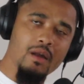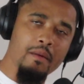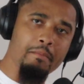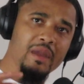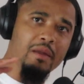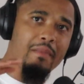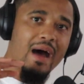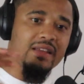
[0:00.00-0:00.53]

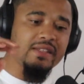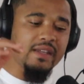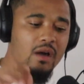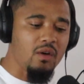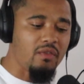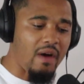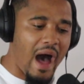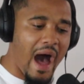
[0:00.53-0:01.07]
me
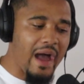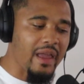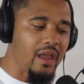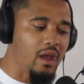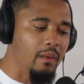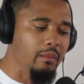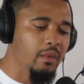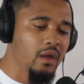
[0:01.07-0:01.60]
myself, I
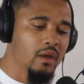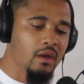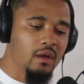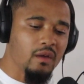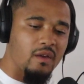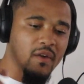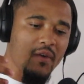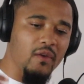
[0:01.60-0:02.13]
am
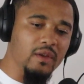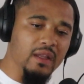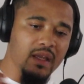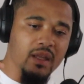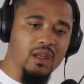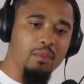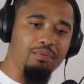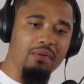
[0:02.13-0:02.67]

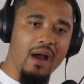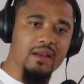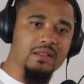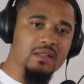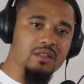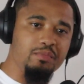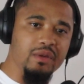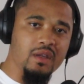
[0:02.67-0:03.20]
currently in the
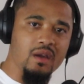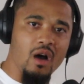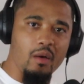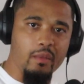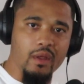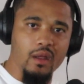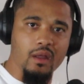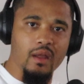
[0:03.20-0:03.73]
process
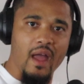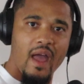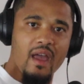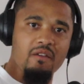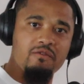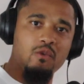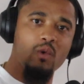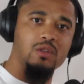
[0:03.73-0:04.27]
becoming
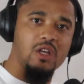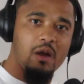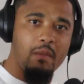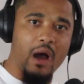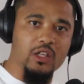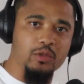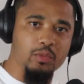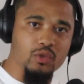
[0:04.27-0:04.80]
a
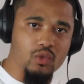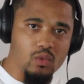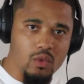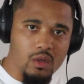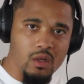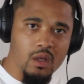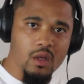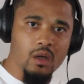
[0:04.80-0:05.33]
full-time
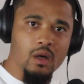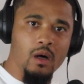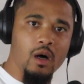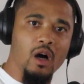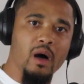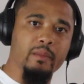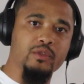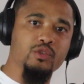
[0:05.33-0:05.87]
entrepreneur,
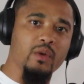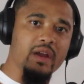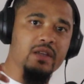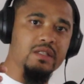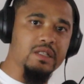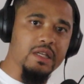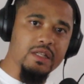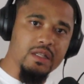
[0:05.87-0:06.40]
um,
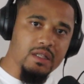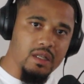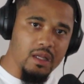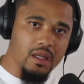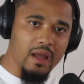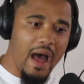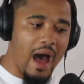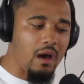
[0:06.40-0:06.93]

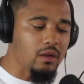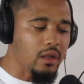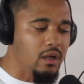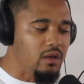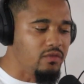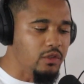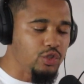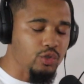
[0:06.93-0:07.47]
transitioning out
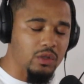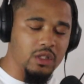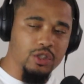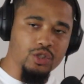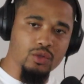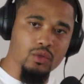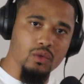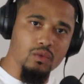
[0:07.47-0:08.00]
of a
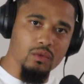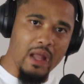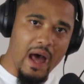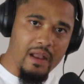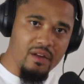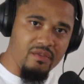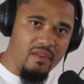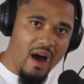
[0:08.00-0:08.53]
traditional
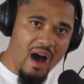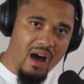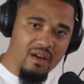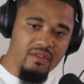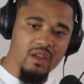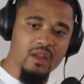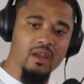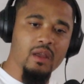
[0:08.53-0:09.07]
nine to
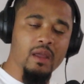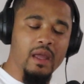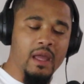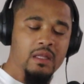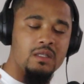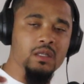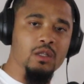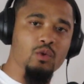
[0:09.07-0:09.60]
five
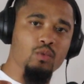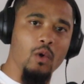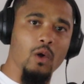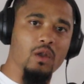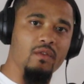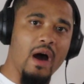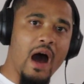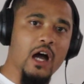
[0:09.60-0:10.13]
into the
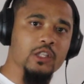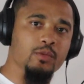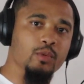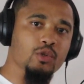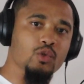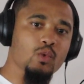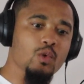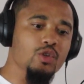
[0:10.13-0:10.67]
role of an
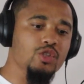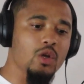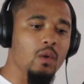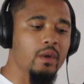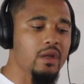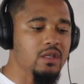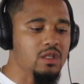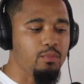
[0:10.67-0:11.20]
entrepreneur.
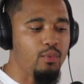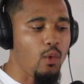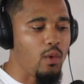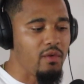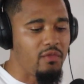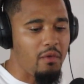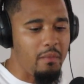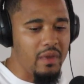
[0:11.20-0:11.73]
So it is
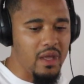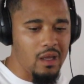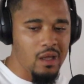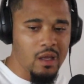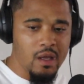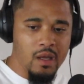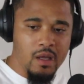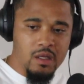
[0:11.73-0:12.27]
important for
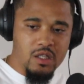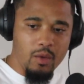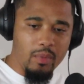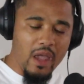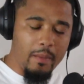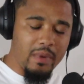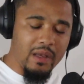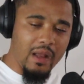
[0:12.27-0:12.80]
me to
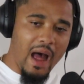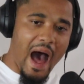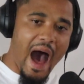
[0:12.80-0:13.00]
be able to